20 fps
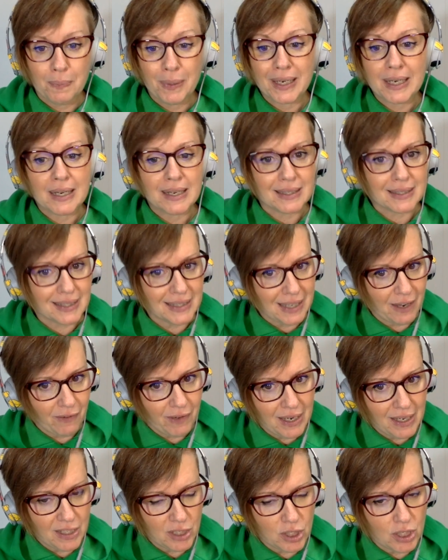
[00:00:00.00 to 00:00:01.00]
but it is a
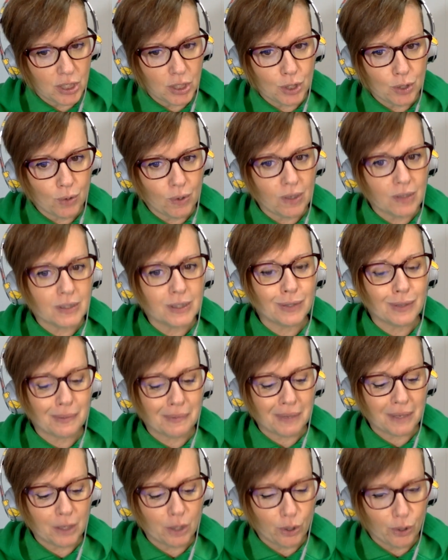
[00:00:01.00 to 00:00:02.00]
divination tool, so
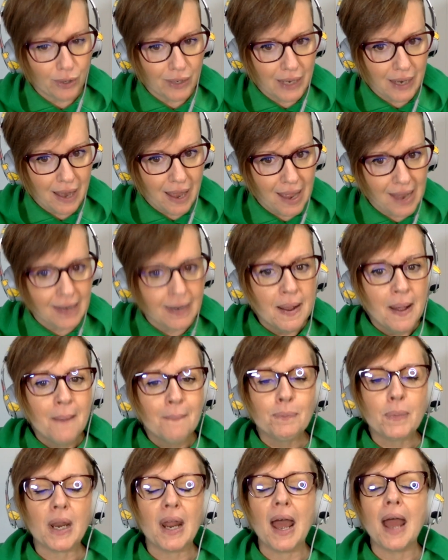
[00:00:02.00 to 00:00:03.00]
I'm including it.
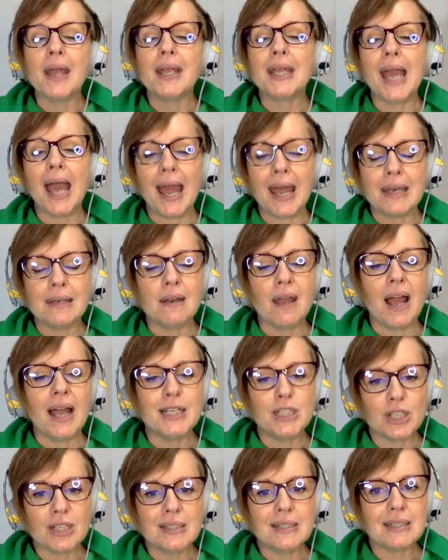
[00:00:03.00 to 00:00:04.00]
But again,
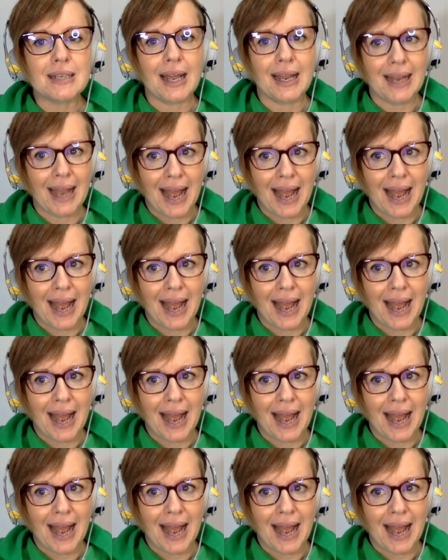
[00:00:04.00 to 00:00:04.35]
I